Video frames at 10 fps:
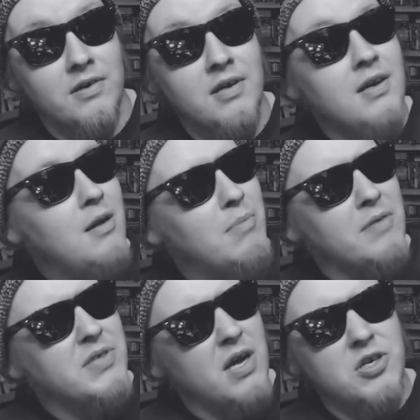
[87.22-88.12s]
but I was
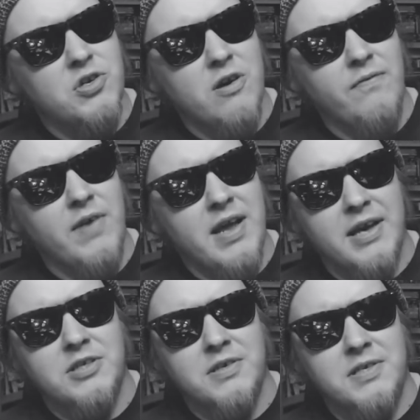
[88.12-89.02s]
unsure if I'd
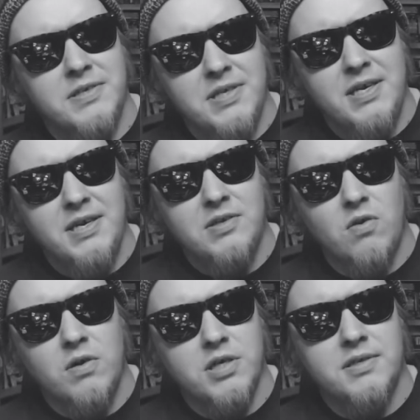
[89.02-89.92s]
actually seen it
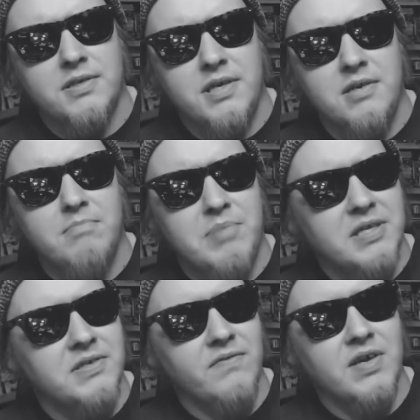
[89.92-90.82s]
or just seen
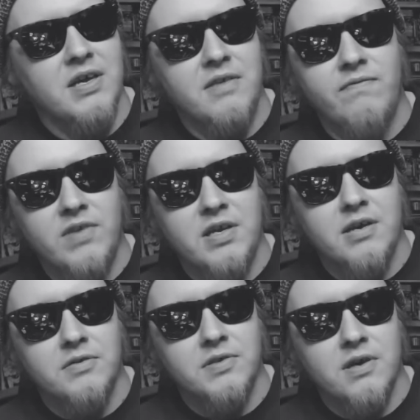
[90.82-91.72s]
bits of it in video
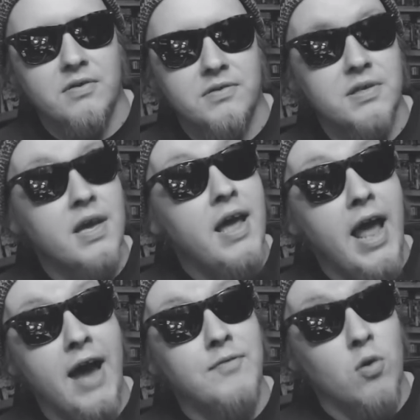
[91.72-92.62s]
zones.
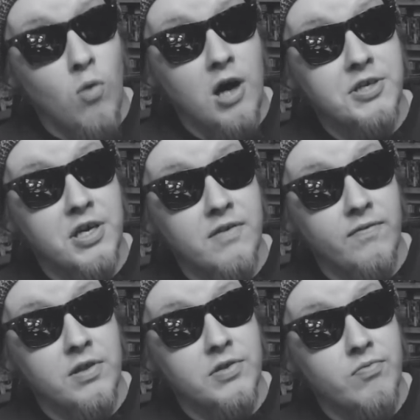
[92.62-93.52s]
After watching it for
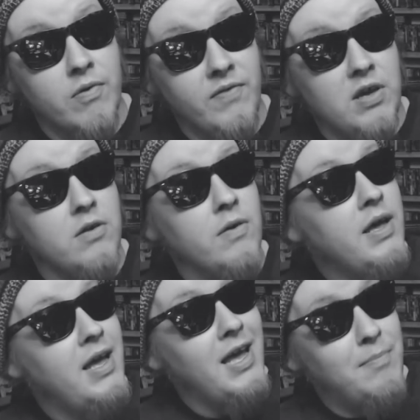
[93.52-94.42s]
this review,
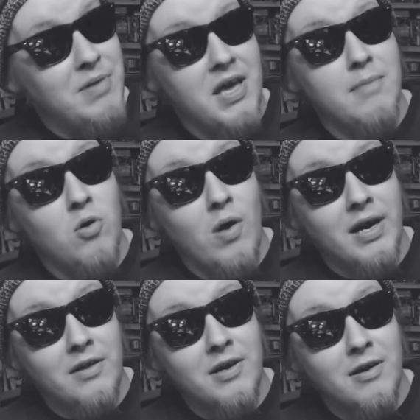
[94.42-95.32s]
it became quite
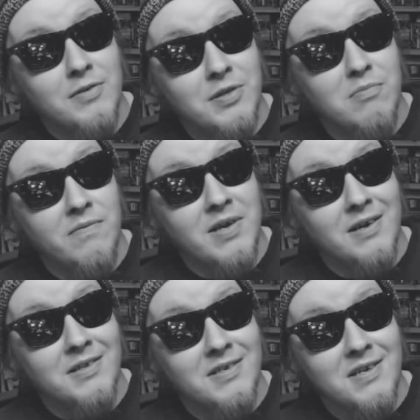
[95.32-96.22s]
clear it was a movie
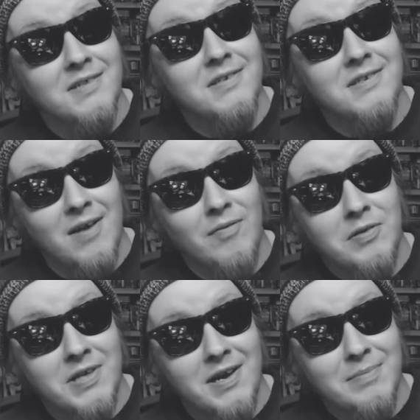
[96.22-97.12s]
I'd seen several
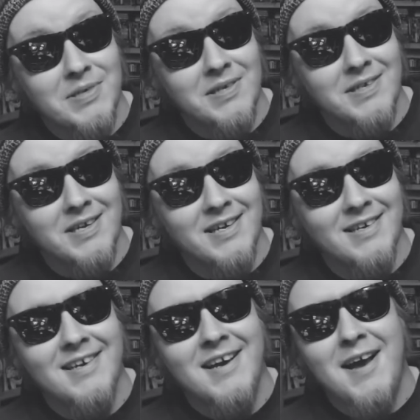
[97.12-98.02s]
times as a kid.
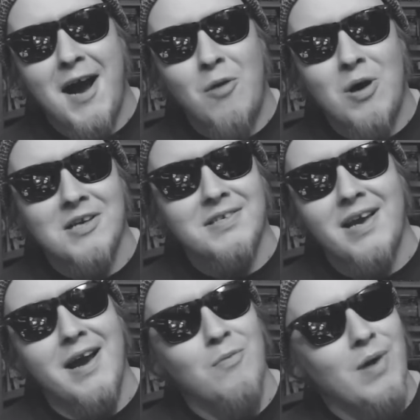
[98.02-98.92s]
I want to say
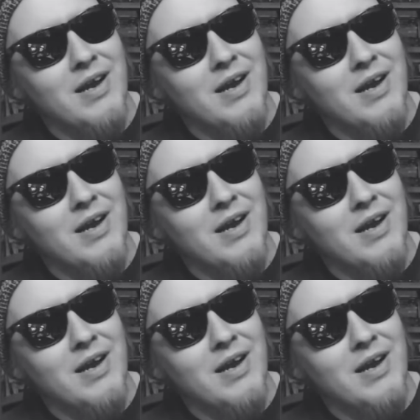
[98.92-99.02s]
I rented